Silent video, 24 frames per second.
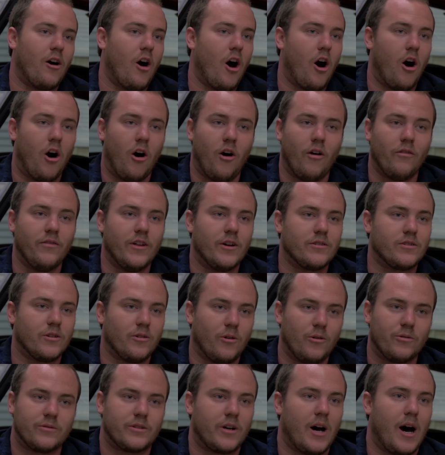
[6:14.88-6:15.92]
all of those
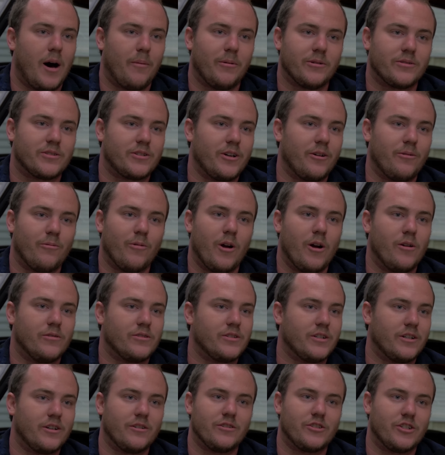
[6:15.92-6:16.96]
old cobblestone roads
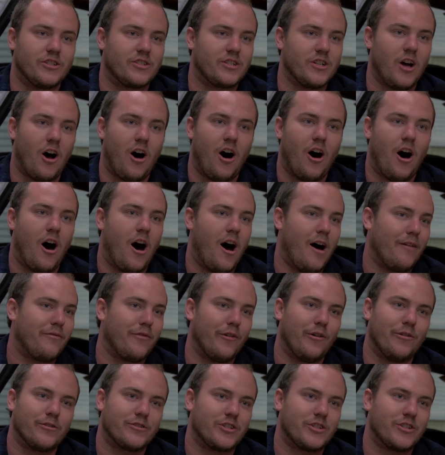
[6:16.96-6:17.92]
that are just awful,